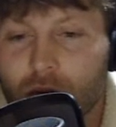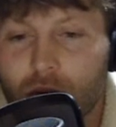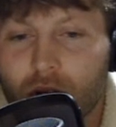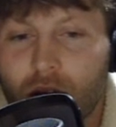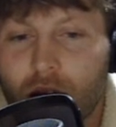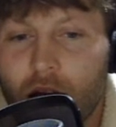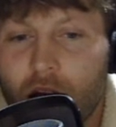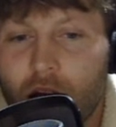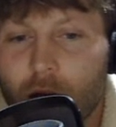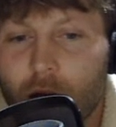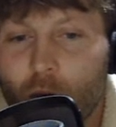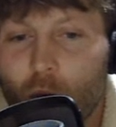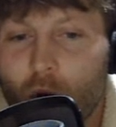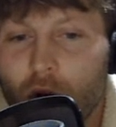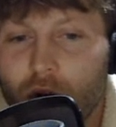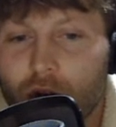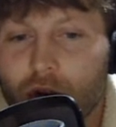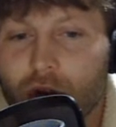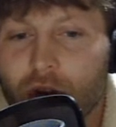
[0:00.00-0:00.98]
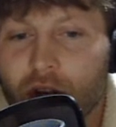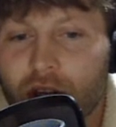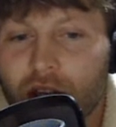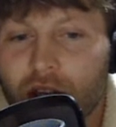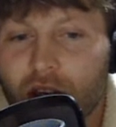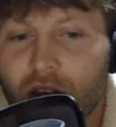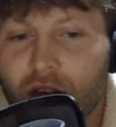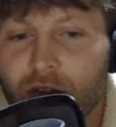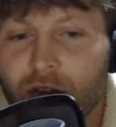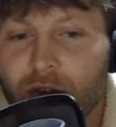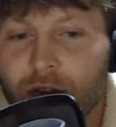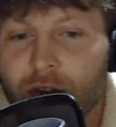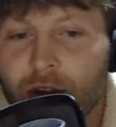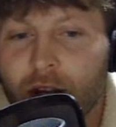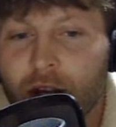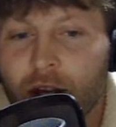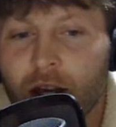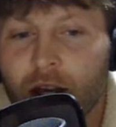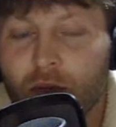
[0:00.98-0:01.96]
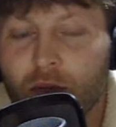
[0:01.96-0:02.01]
I wonder if
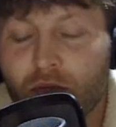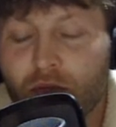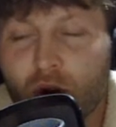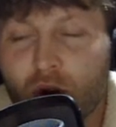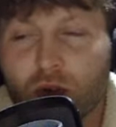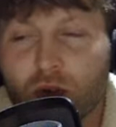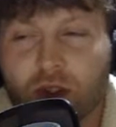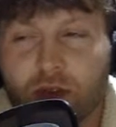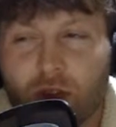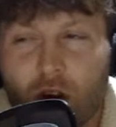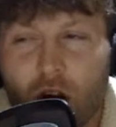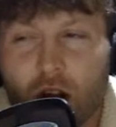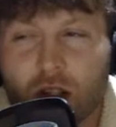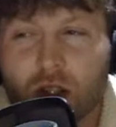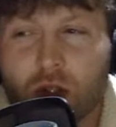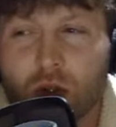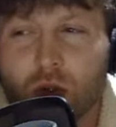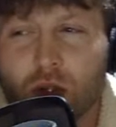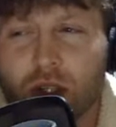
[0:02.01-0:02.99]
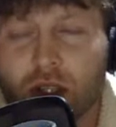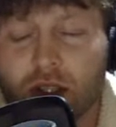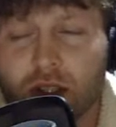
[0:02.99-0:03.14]
Bones Fossil is,